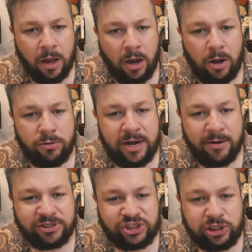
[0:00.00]
Oh,
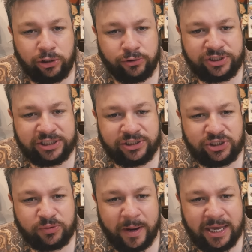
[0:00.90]
now it's loose and
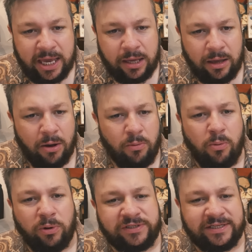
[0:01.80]
swinging. Oh, well,
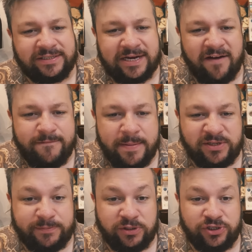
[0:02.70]
what's the staff member
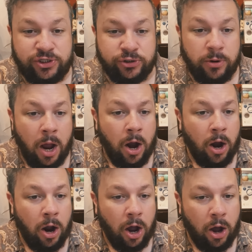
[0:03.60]
supposed to do?
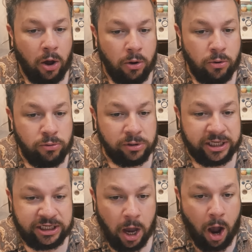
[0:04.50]

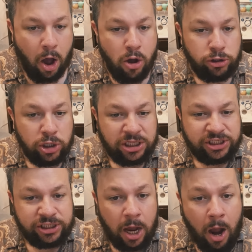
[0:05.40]
Holy... Oh, look at
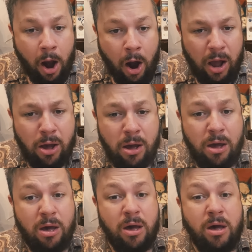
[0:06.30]
this...
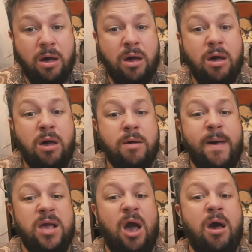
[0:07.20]
Oh
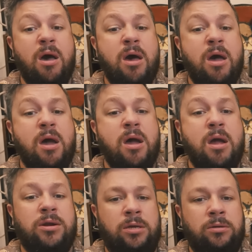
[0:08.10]

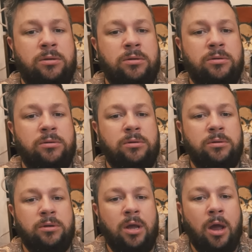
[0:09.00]
my God!
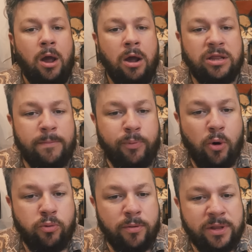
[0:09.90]
That
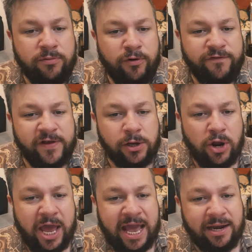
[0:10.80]
poor woman, the roof fell on
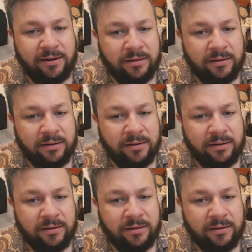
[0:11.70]
her head.